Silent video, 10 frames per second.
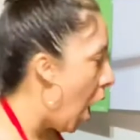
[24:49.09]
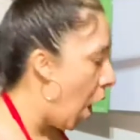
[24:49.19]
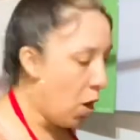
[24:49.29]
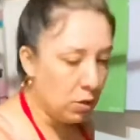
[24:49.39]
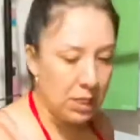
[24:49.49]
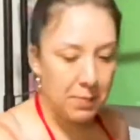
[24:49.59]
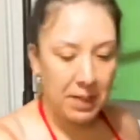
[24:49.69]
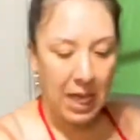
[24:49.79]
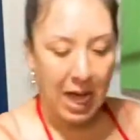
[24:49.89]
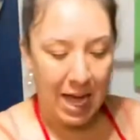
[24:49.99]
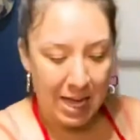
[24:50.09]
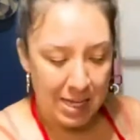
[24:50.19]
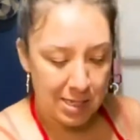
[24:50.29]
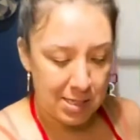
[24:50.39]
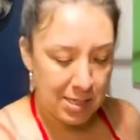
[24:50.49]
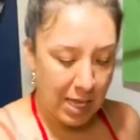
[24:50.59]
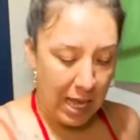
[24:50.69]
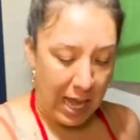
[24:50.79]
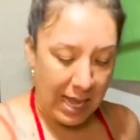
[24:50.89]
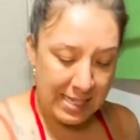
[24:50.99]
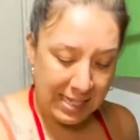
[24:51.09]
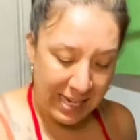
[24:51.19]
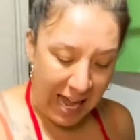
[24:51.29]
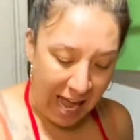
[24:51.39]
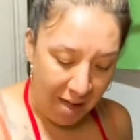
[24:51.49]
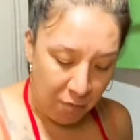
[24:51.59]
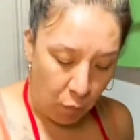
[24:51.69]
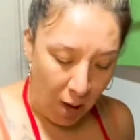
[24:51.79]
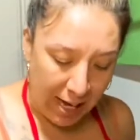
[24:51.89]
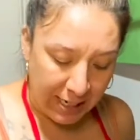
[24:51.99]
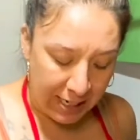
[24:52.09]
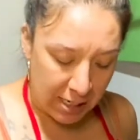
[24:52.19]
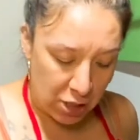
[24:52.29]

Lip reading: only because it's gonna have white in it.